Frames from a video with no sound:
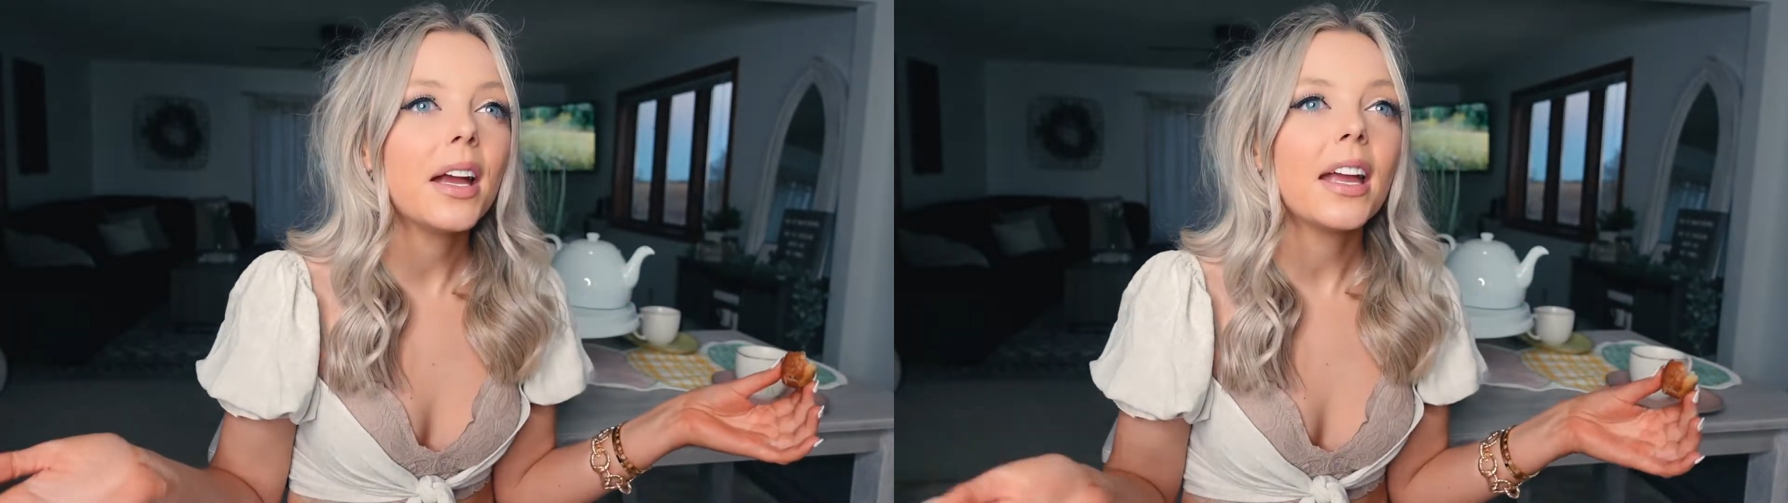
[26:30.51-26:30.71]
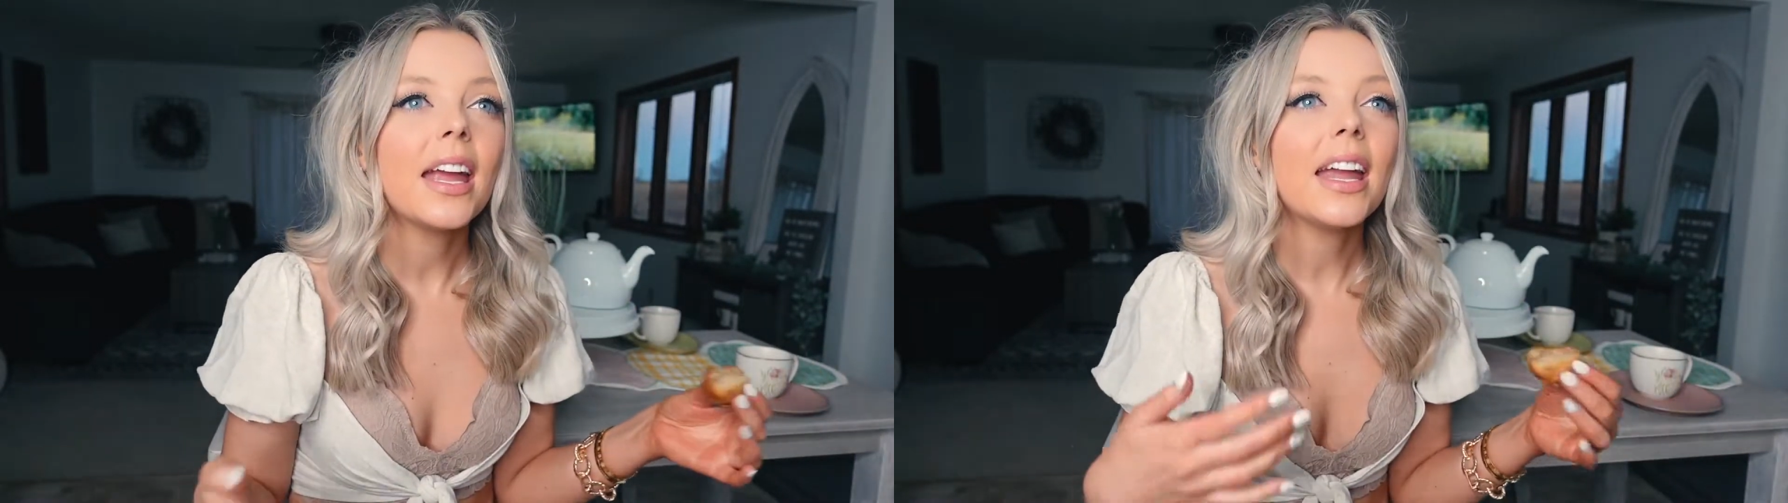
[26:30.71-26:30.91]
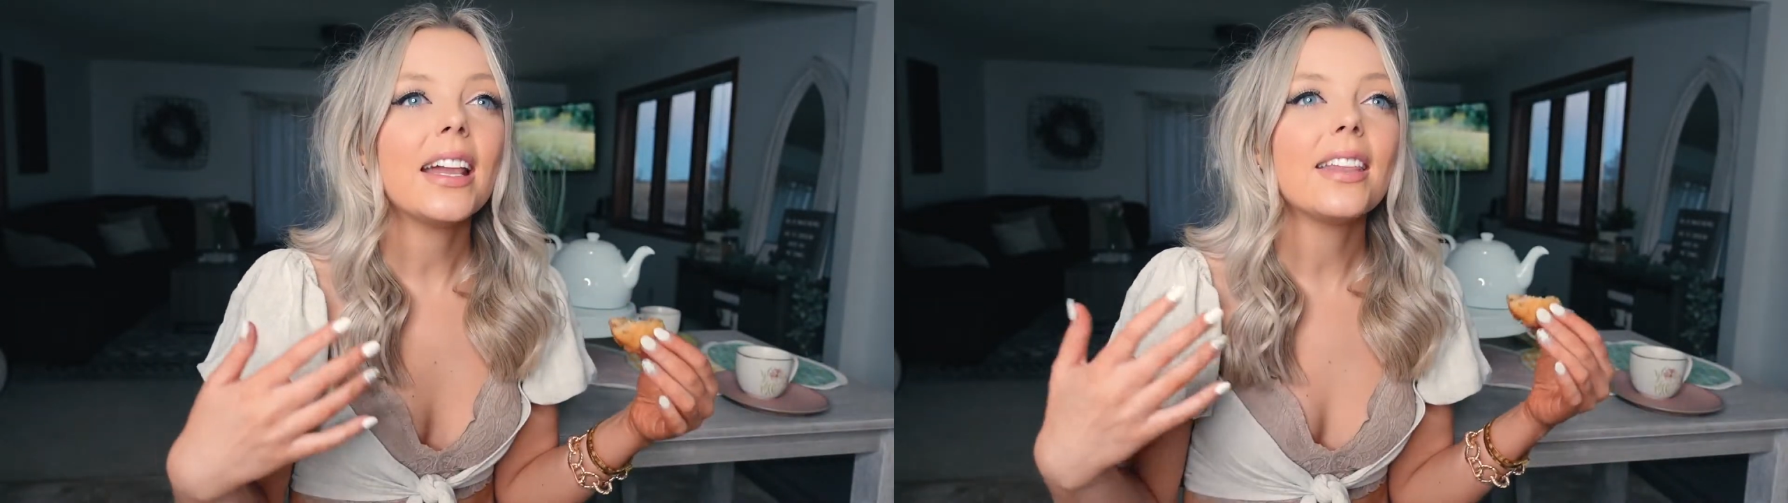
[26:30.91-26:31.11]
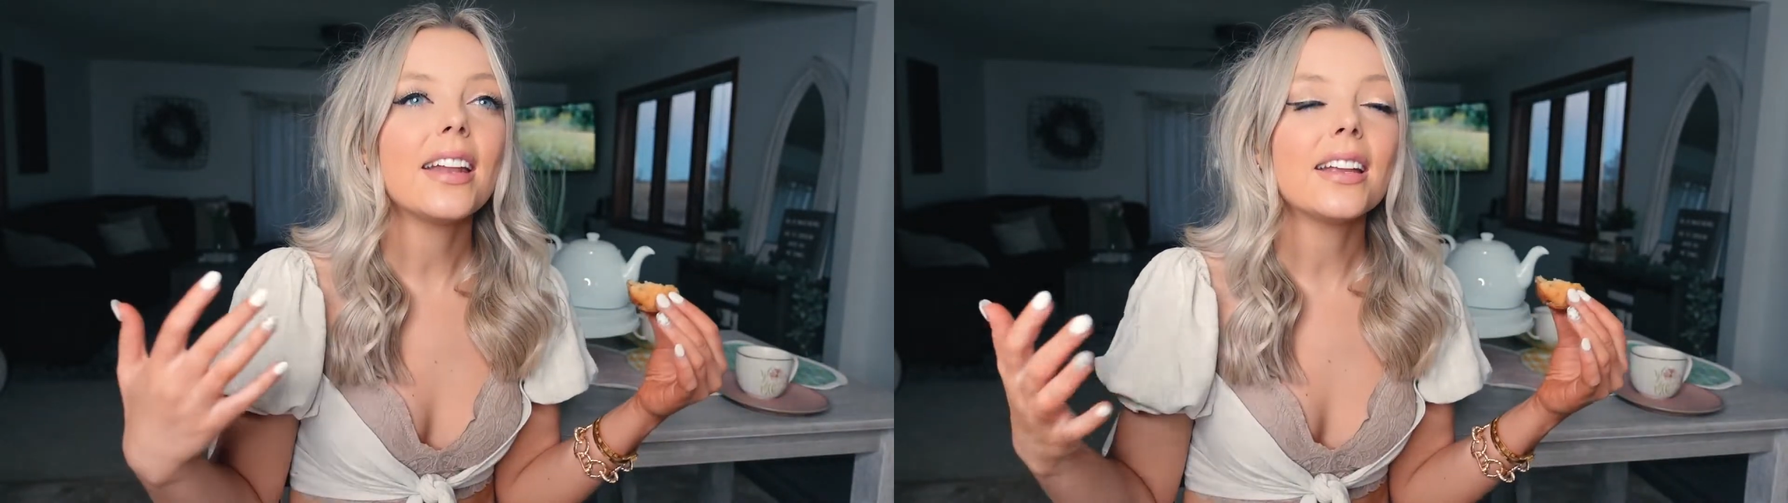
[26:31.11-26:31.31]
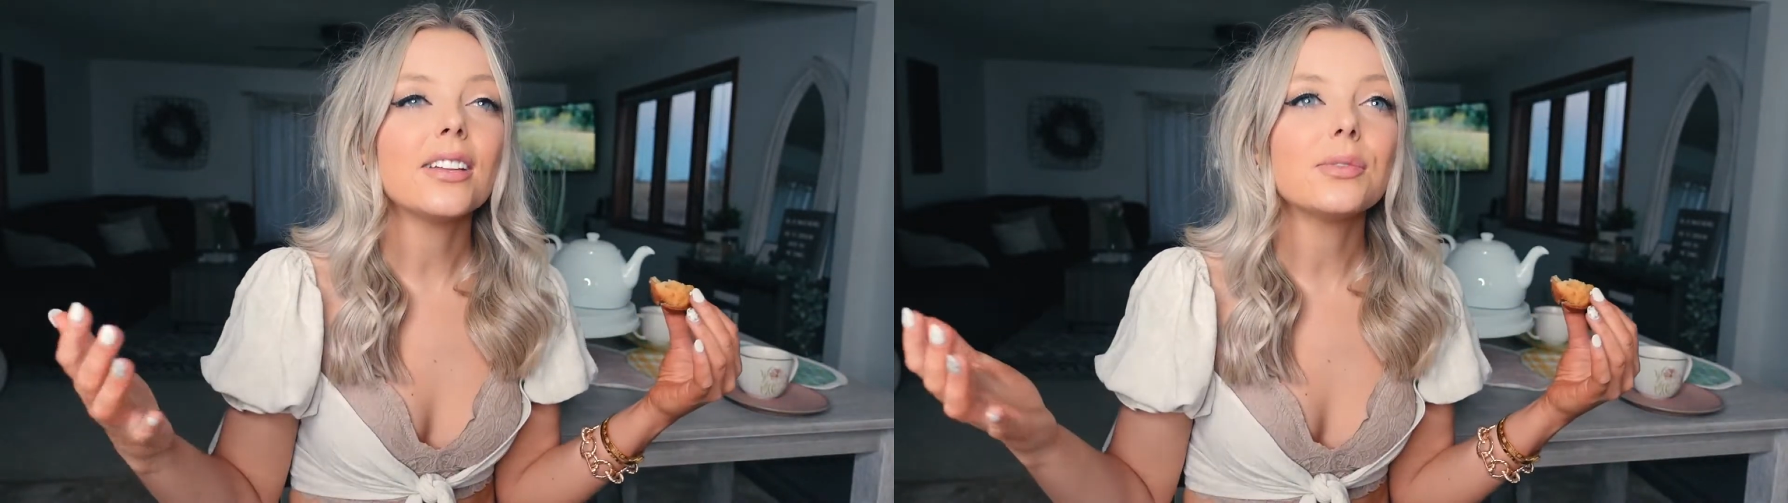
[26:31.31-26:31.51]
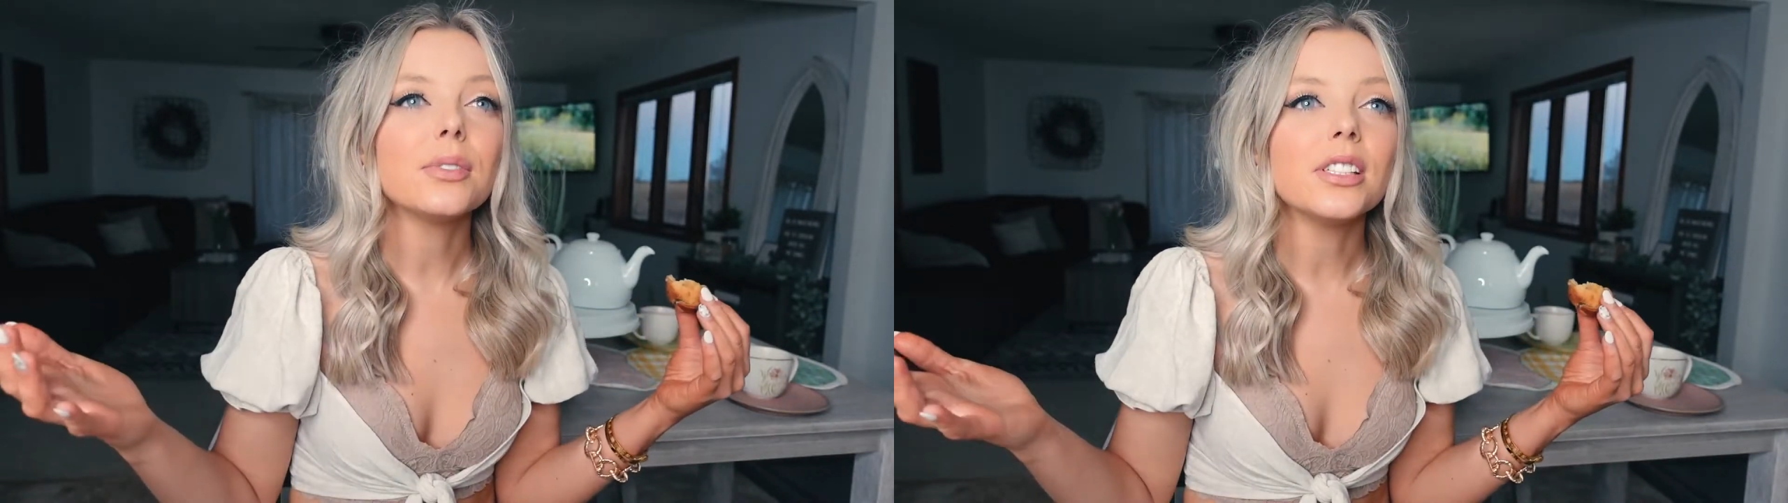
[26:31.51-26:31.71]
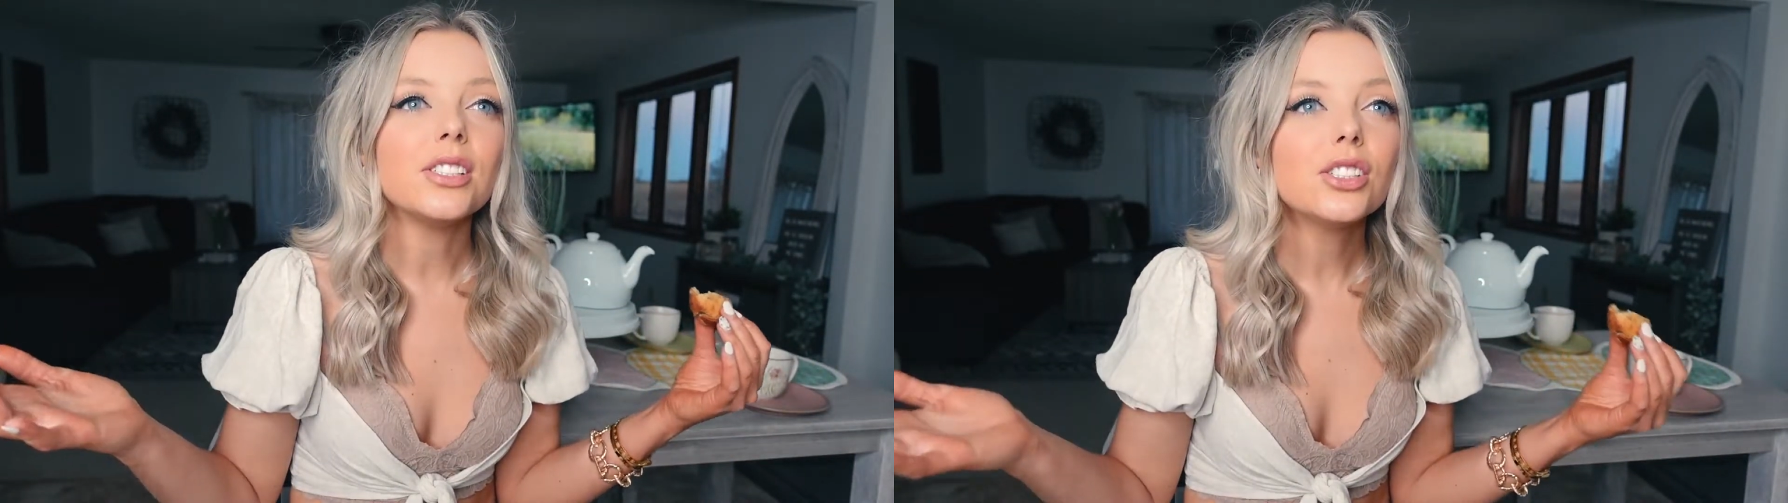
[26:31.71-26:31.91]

I hate it that it gets really